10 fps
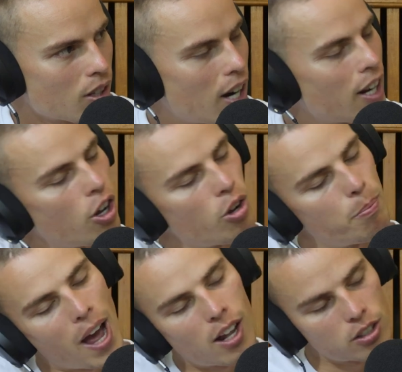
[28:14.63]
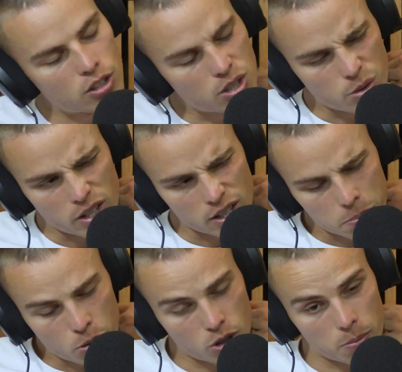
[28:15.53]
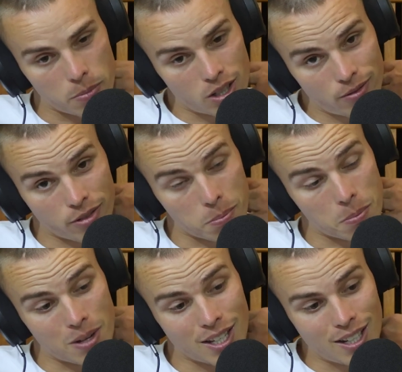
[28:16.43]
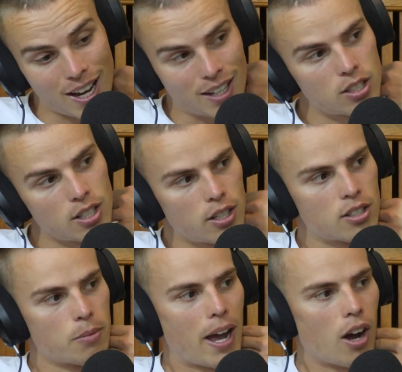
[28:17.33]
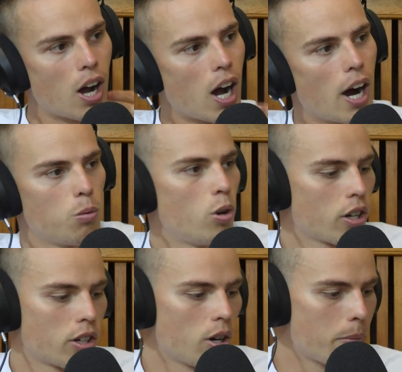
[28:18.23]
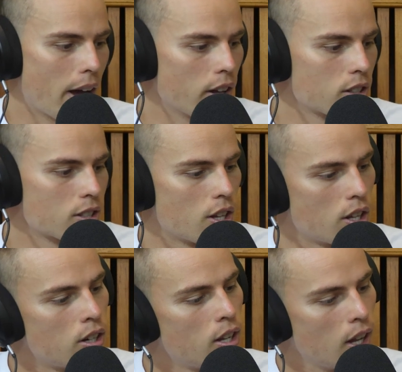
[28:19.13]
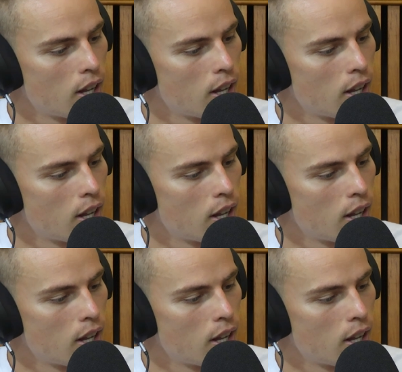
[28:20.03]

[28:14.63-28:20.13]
And I know balance is really important, but for me, next year is about hard work, not balance. And then